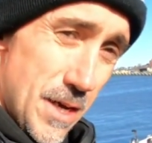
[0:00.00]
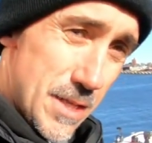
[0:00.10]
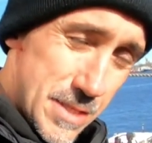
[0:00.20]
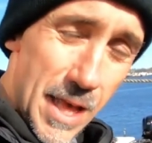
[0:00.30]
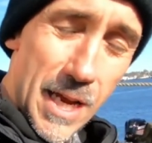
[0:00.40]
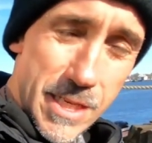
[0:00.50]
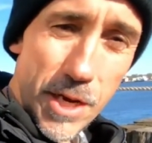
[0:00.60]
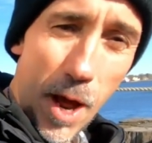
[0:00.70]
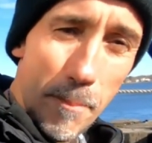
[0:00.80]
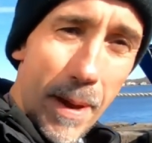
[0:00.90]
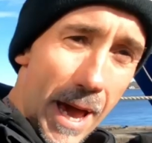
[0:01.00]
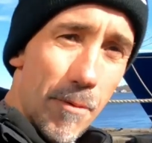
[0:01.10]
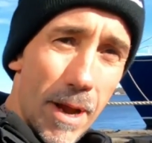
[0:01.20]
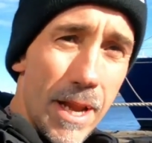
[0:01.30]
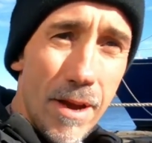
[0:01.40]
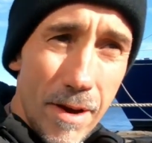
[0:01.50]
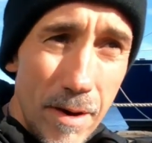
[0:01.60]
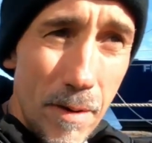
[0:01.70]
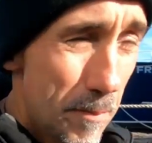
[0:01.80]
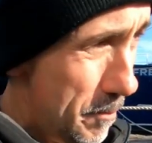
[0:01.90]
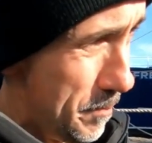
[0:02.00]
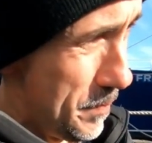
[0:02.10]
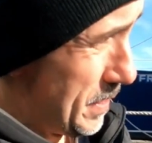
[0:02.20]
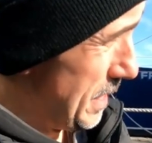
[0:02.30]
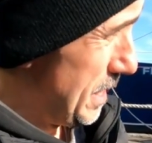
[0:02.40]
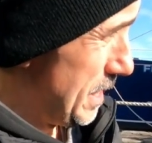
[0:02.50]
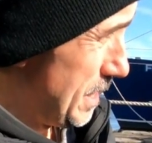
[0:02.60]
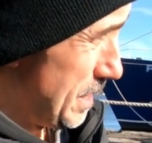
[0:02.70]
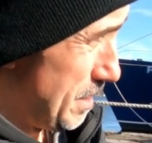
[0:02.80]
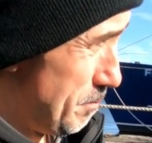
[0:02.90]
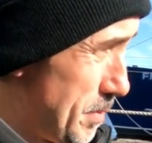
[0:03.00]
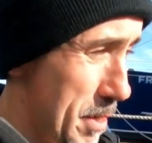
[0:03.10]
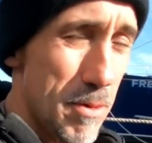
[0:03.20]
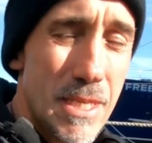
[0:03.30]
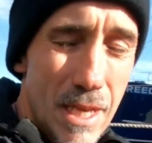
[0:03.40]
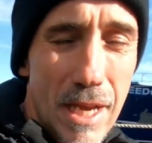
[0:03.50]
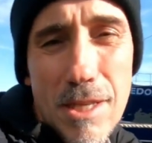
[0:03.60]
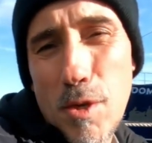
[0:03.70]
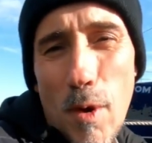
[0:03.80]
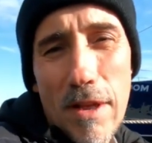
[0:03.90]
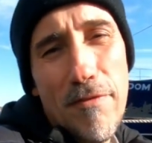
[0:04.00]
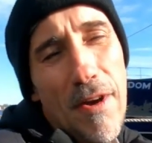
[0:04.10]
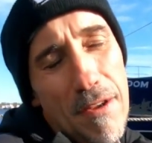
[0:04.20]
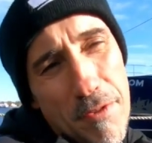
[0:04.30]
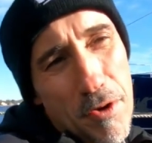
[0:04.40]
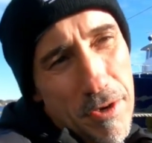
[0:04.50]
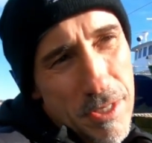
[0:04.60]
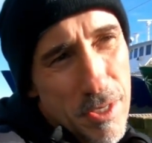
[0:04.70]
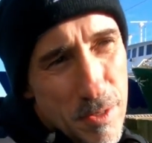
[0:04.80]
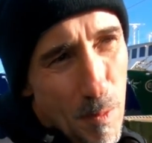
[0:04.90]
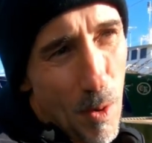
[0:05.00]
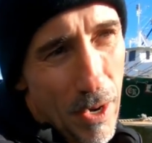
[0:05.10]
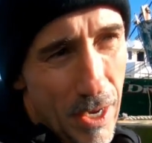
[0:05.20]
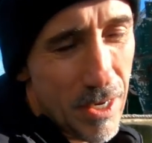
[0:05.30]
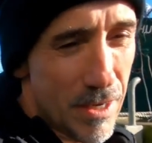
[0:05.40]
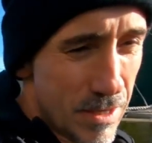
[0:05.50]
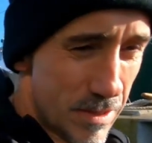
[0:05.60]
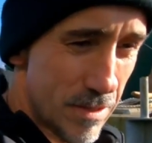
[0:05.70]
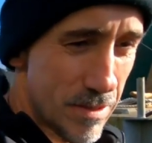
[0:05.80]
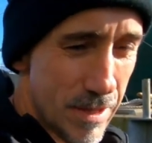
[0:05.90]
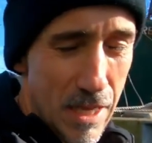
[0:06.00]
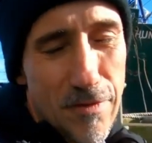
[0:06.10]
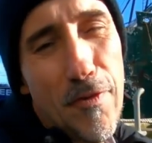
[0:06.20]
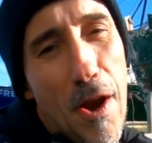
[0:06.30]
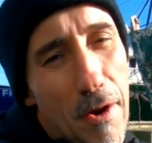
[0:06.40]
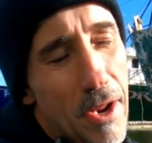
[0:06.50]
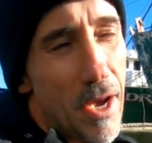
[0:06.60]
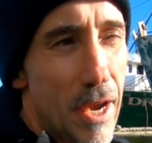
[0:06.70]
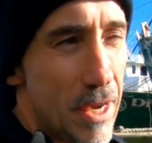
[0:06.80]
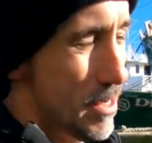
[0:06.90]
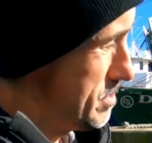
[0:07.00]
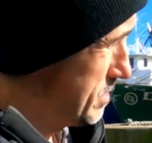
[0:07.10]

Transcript: it's actually not bad right here, but it was like 25 degrees this morning. That's Fahrenheit.